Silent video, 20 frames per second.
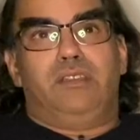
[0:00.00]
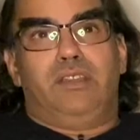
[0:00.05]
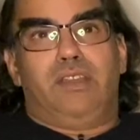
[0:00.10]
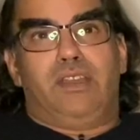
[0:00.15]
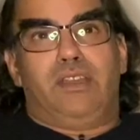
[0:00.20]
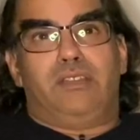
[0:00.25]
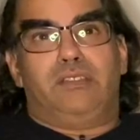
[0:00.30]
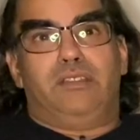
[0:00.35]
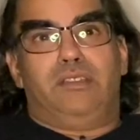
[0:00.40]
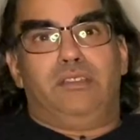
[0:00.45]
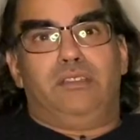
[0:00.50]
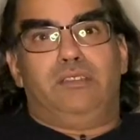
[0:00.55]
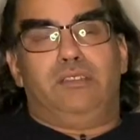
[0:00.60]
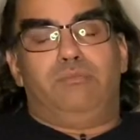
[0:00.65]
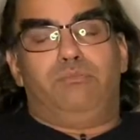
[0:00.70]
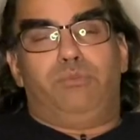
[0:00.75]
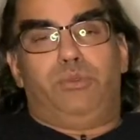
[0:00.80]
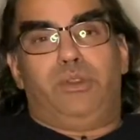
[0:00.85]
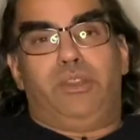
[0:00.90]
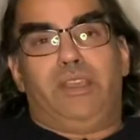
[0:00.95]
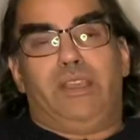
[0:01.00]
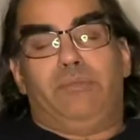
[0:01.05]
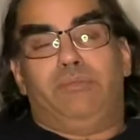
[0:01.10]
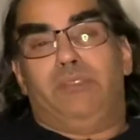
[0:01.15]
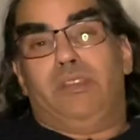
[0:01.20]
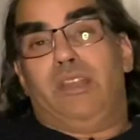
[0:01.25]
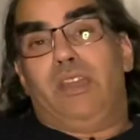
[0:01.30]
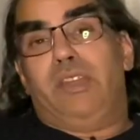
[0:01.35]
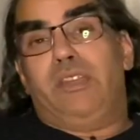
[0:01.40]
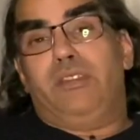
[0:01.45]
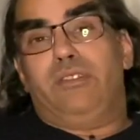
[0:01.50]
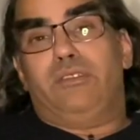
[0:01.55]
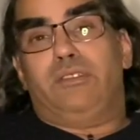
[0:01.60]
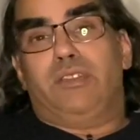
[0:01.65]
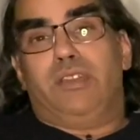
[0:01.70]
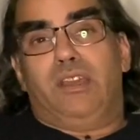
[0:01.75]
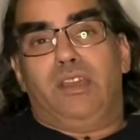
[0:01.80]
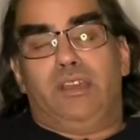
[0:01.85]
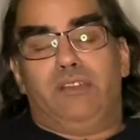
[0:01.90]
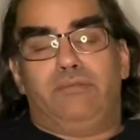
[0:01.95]
DAC preamp that I used
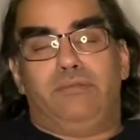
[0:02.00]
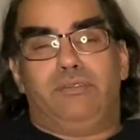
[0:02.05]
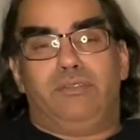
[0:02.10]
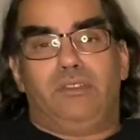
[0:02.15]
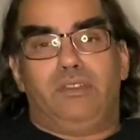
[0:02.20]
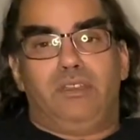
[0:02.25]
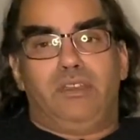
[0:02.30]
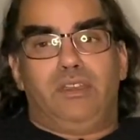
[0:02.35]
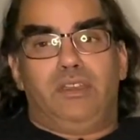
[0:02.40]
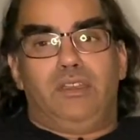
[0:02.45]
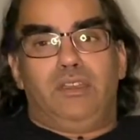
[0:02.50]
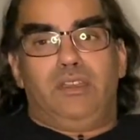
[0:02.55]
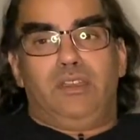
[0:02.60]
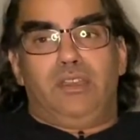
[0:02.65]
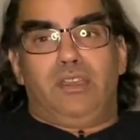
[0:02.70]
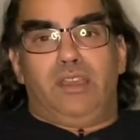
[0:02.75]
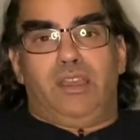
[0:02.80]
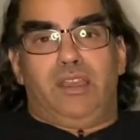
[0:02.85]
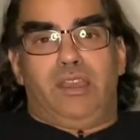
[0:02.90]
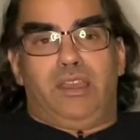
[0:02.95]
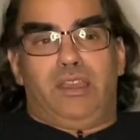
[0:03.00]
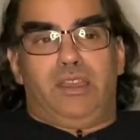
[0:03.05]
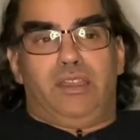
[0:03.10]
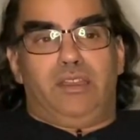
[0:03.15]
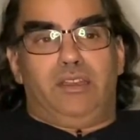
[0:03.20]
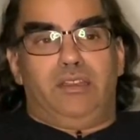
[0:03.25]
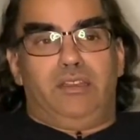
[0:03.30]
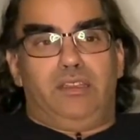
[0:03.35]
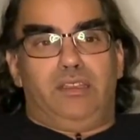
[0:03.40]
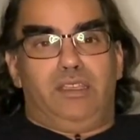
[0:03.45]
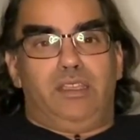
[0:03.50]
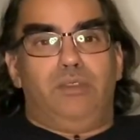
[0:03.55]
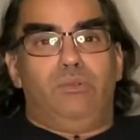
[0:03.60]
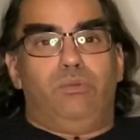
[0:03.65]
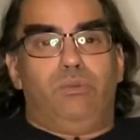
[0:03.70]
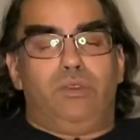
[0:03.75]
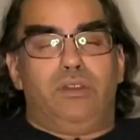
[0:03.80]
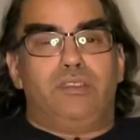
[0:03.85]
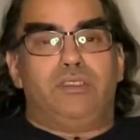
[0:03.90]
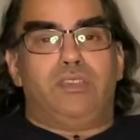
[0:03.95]
to have, and he
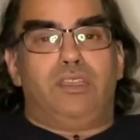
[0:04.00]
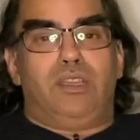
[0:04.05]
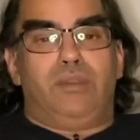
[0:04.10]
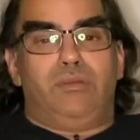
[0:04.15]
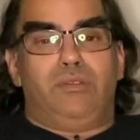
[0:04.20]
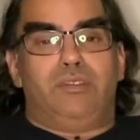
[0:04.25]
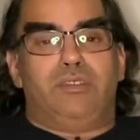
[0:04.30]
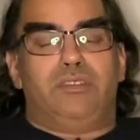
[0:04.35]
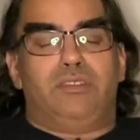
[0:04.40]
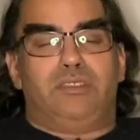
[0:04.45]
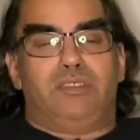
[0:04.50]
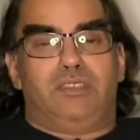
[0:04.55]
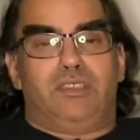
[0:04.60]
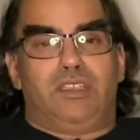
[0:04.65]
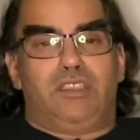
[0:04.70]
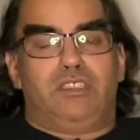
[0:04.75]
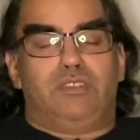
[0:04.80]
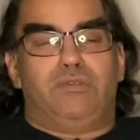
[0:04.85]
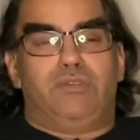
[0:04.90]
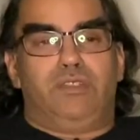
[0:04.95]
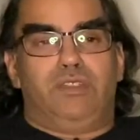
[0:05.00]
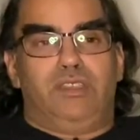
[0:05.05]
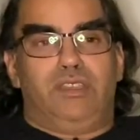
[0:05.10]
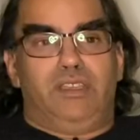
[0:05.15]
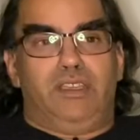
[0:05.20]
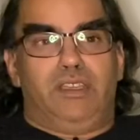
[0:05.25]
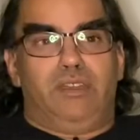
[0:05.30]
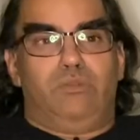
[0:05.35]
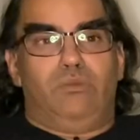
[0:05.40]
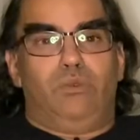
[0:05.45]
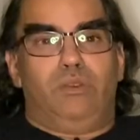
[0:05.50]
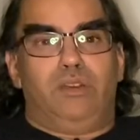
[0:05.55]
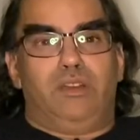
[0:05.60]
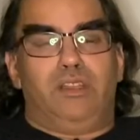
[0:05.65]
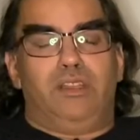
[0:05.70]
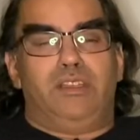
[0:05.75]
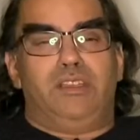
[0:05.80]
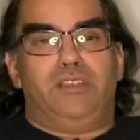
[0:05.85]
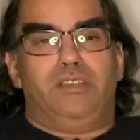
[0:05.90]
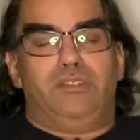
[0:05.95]
was able to successfully get
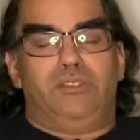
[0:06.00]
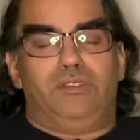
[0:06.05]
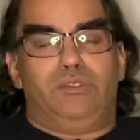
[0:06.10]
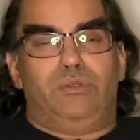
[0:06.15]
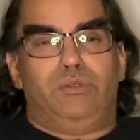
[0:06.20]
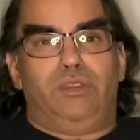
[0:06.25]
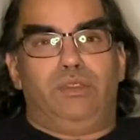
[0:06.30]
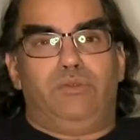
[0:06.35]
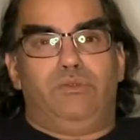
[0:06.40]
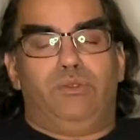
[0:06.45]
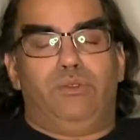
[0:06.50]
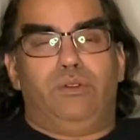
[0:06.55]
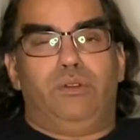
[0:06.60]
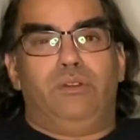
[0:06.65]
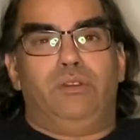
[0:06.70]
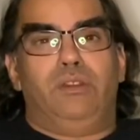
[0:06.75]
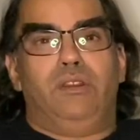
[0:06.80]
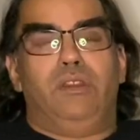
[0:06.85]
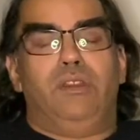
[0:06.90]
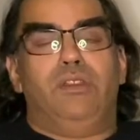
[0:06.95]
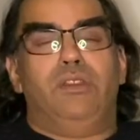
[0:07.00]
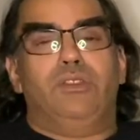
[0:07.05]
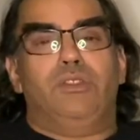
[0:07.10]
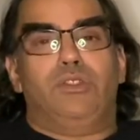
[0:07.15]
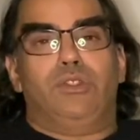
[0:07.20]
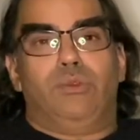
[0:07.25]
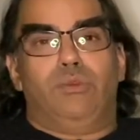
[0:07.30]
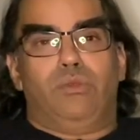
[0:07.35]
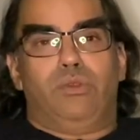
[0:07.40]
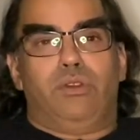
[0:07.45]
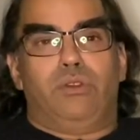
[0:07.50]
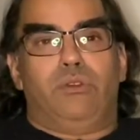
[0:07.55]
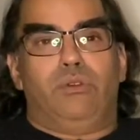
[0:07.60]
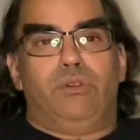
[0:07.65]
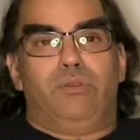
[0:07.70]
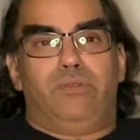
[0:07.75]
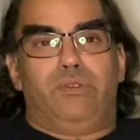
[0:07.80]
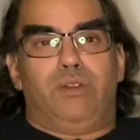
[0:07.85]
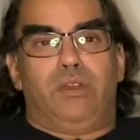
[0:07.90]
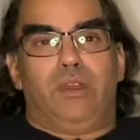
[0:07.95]
192.24 to work
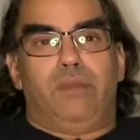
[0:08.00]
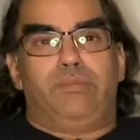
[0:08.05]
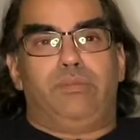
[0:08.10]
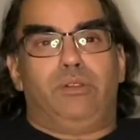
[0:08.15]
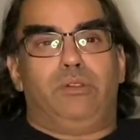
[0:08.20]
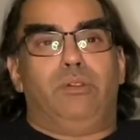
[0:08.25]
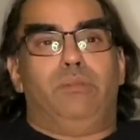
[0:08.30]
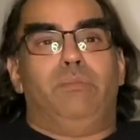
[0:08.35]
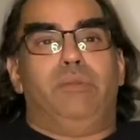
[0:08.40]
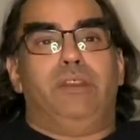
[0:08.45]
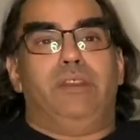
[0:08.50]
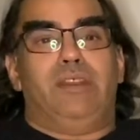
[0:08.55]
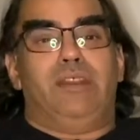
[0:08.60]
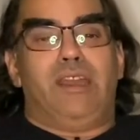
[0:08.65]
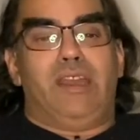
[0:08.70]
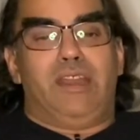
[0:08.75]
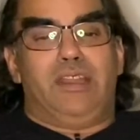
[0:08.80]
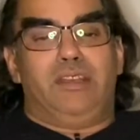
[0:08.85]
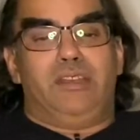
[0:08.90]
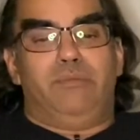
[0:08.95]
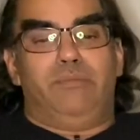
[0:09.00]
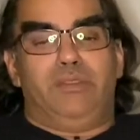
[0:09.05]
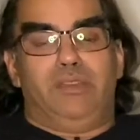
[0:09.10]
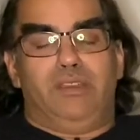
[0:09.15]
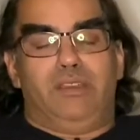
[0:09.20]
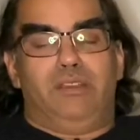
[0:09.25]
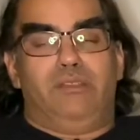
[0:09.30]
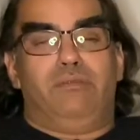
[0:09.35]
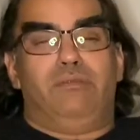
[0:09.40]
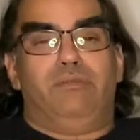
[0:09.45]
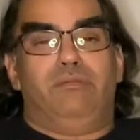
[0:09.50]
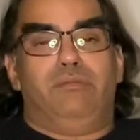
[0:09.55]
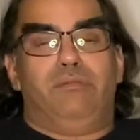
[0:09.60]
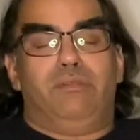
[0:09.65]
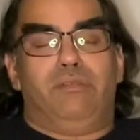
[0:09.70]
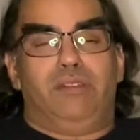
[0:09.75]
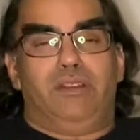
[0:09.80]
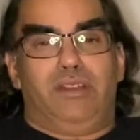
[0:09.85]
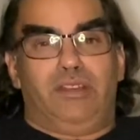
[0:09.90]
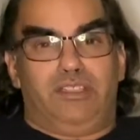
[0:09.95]
over optical, but it had to be
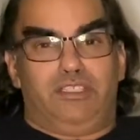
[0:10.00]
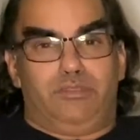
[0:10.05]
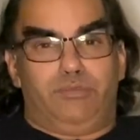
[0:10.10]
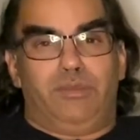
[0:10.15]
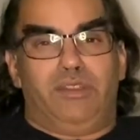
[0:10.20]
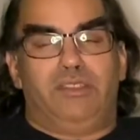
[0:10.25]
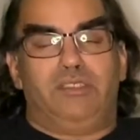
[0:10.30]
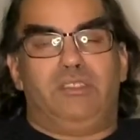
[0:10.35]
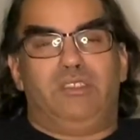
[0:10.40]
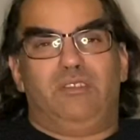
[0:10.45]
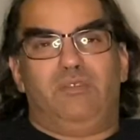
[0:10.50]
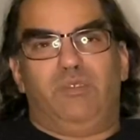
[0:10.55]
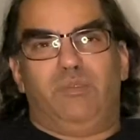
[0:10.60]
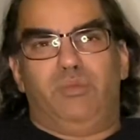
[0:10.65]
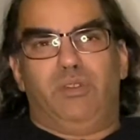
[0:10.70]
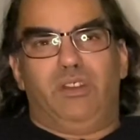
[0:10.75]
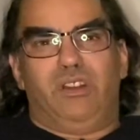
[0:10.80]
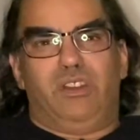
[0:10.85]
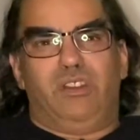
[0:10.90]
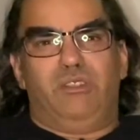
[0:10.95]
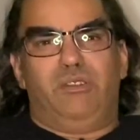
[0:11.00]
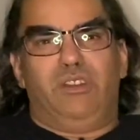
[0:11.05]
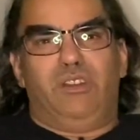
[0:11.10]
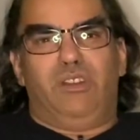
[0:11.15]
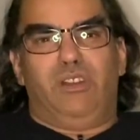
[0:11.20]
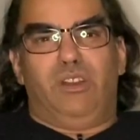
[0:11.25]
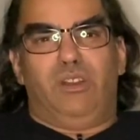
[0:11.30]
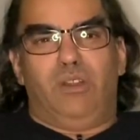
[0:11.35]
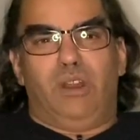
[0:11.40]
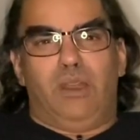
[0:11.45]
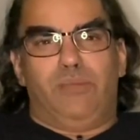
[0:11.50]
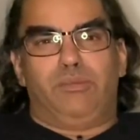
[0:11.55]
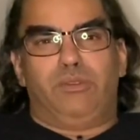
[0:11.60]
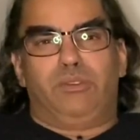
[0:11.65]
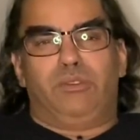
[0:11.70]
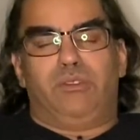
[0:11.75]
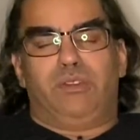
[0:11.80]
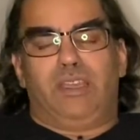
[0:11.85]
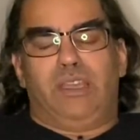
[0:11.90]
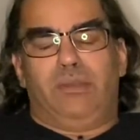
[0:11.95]
an expensive, about $100
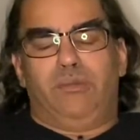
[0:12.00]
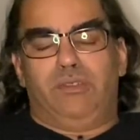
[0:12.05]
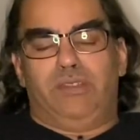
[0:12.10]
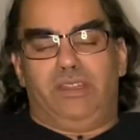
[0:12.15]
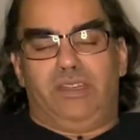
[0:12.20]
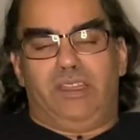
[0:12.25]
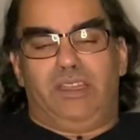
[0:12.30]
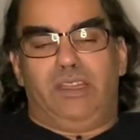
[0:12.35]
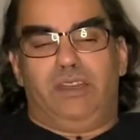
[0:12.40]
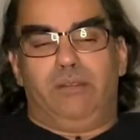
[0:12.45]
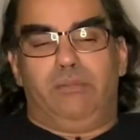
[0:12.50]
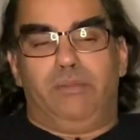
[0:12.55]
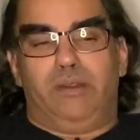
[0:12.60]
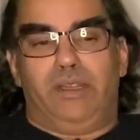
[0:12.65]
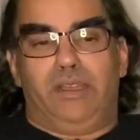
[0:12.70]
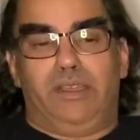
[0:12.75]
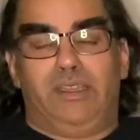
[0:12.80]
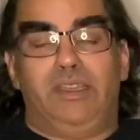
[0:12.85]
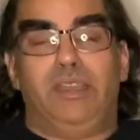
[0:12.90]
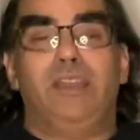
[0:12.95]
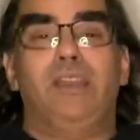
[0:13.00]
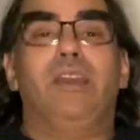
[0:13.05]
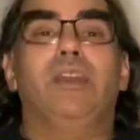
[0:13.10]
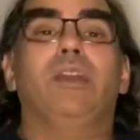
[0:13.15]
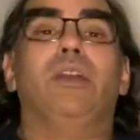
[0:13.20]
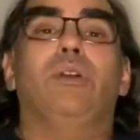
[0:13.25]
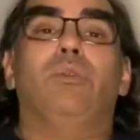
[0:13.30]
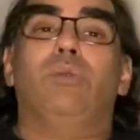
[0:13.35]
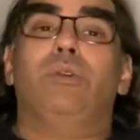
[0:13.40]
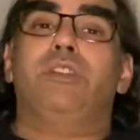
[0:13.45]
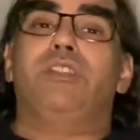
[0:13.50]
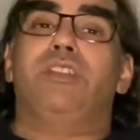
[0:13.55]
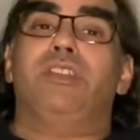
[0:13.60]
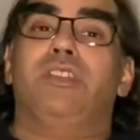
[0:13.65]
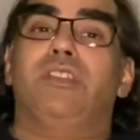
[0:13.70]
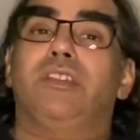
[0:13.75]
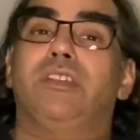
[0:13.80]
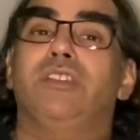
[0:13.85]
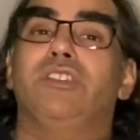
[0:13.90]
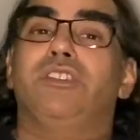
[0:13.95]
optical cable that he had to buy, which
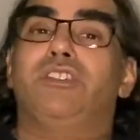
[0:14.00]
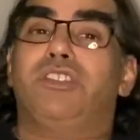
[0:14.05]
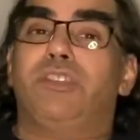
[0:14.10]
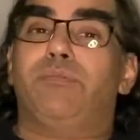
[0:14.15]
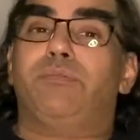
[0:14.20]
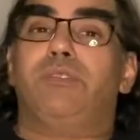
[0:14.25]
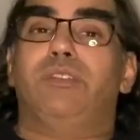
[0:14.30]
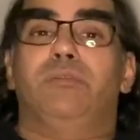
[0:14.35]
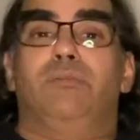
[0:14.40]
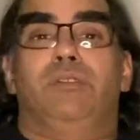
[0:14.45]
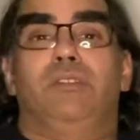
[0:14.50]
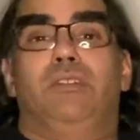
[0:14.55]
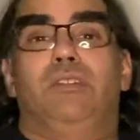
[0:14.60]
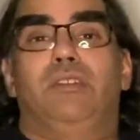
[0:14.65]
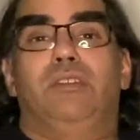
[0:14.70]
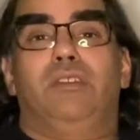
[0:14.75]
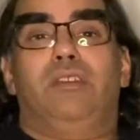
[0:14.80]
he did ship to me,